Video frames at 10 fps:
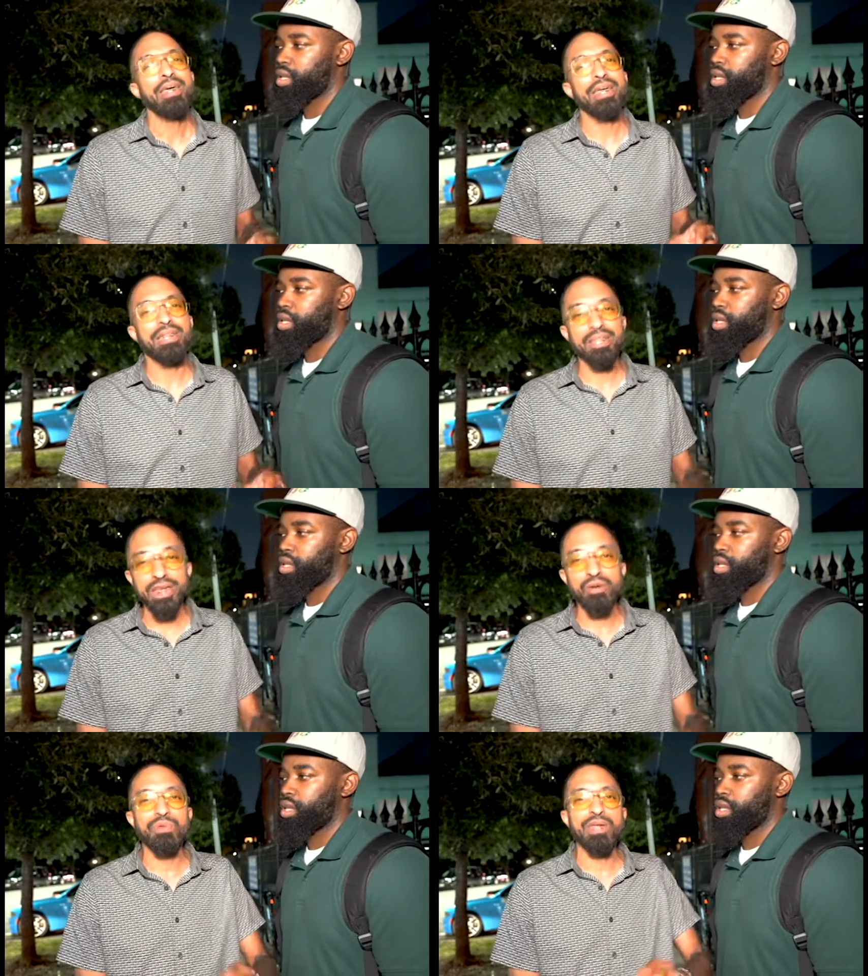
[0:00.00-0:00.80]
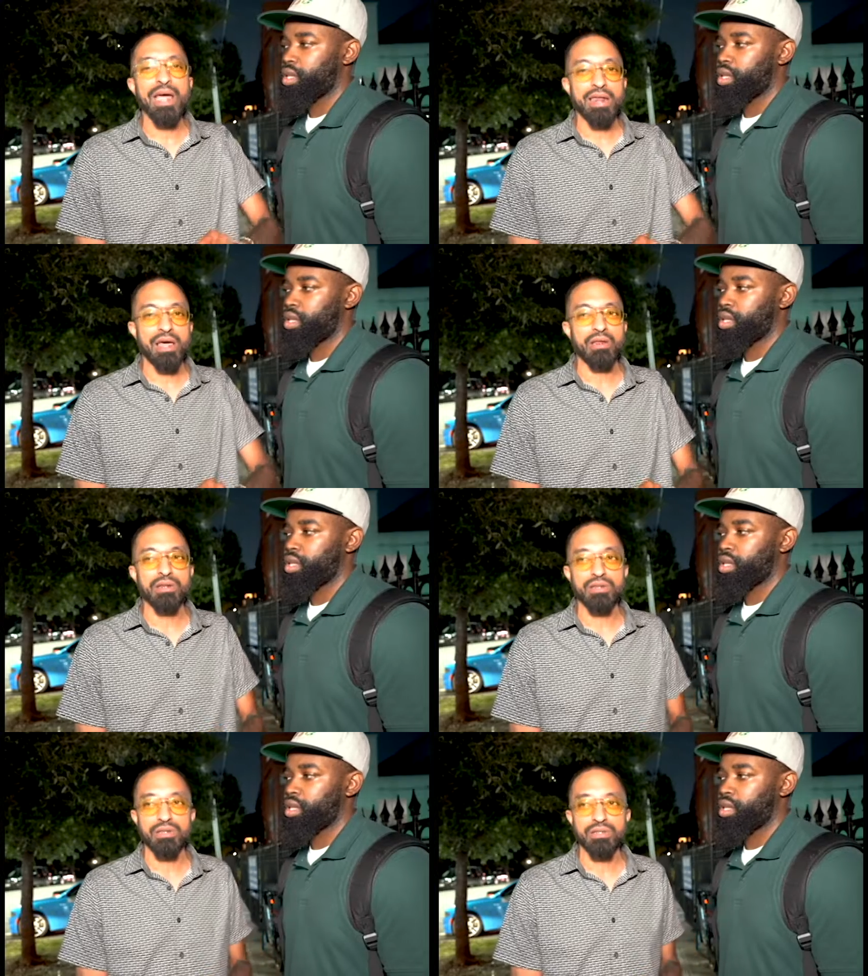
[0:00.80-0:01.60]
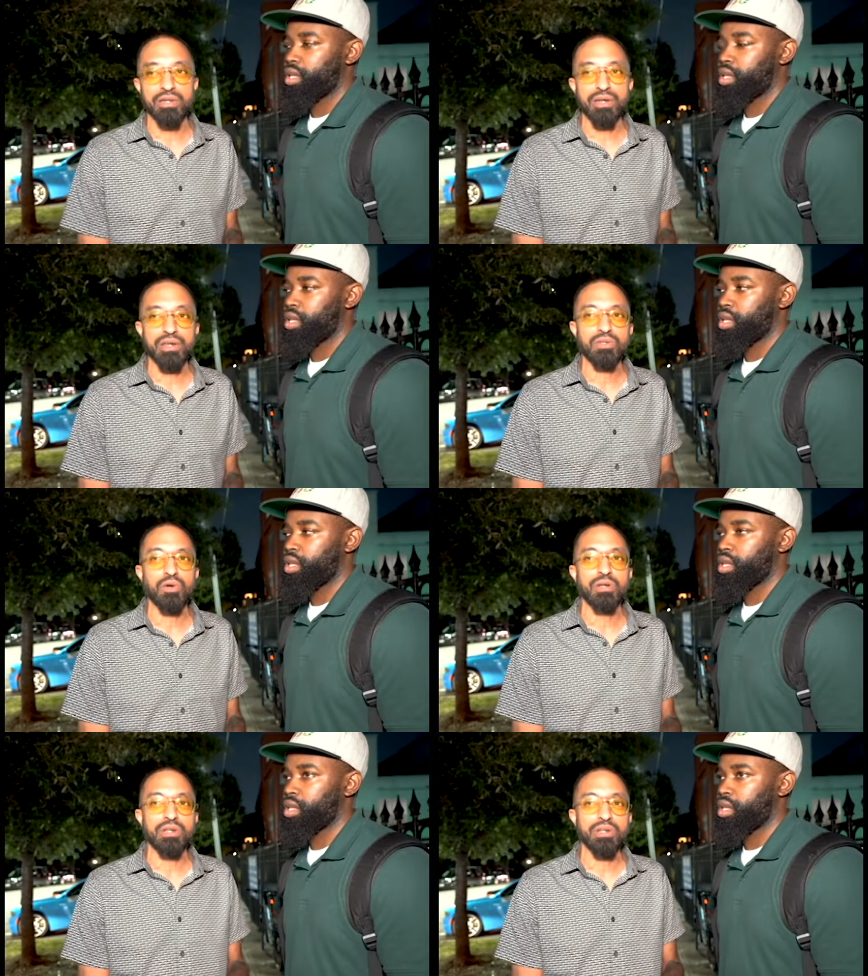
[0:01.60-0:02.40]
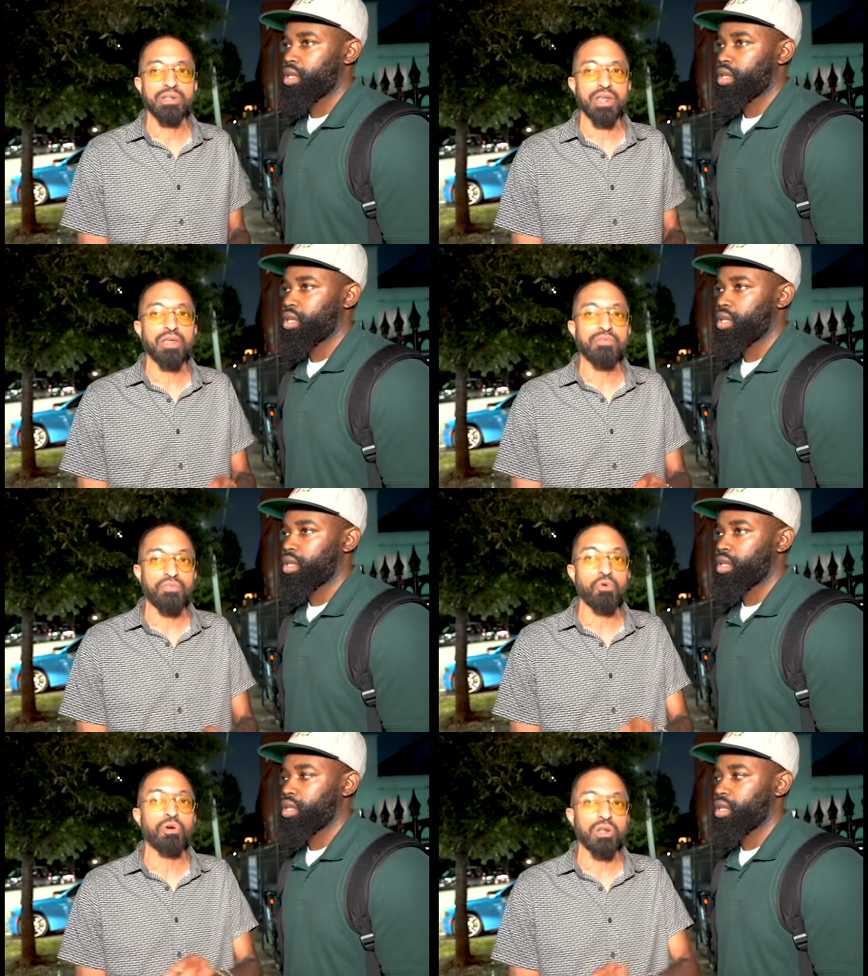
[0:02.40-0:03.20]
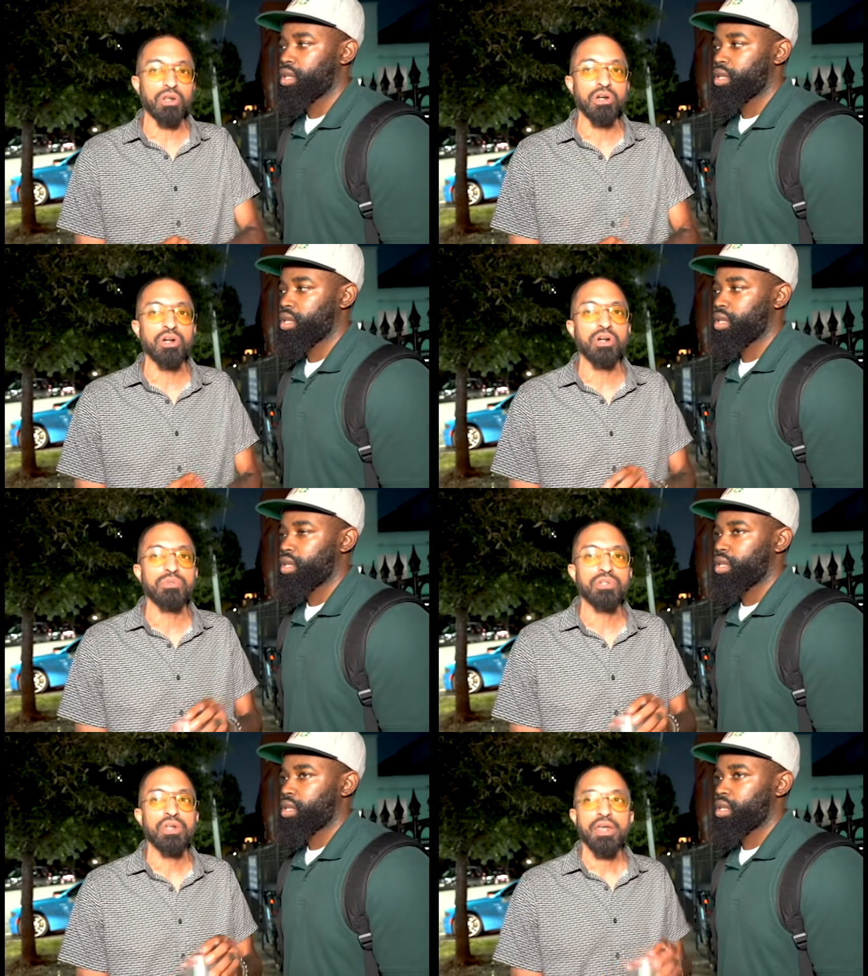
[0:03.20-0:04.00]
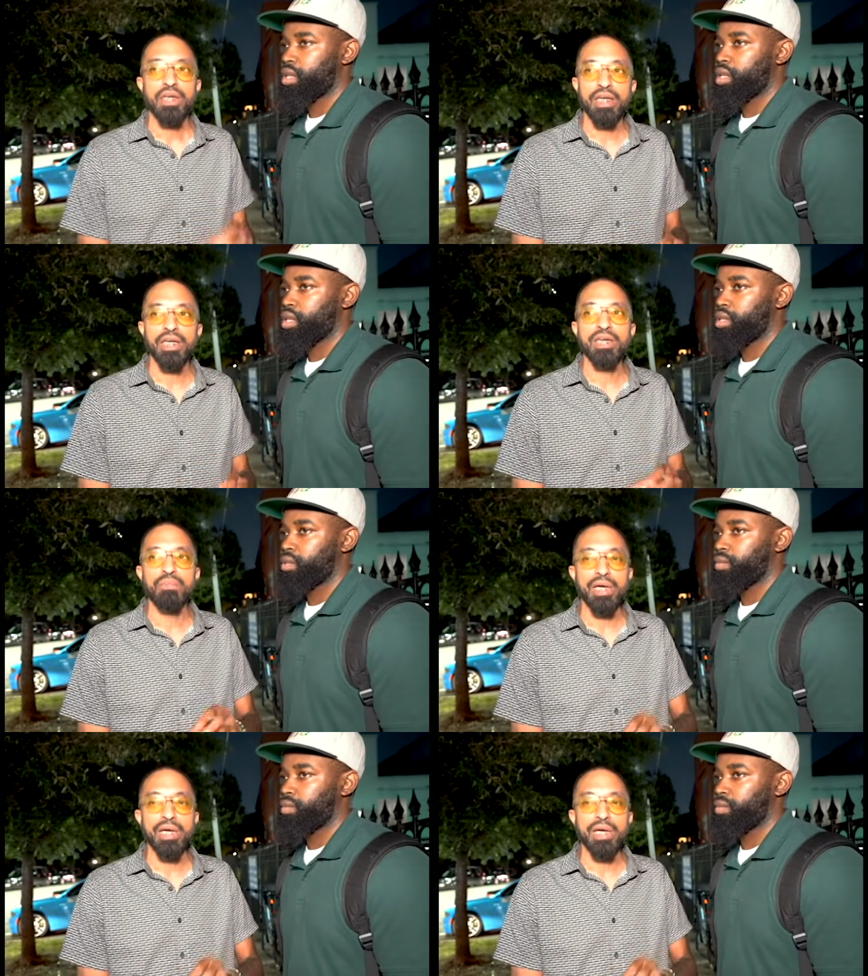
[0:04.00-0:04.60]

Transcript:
Speaker 1: And then we got out into the city and started DJing for clubs and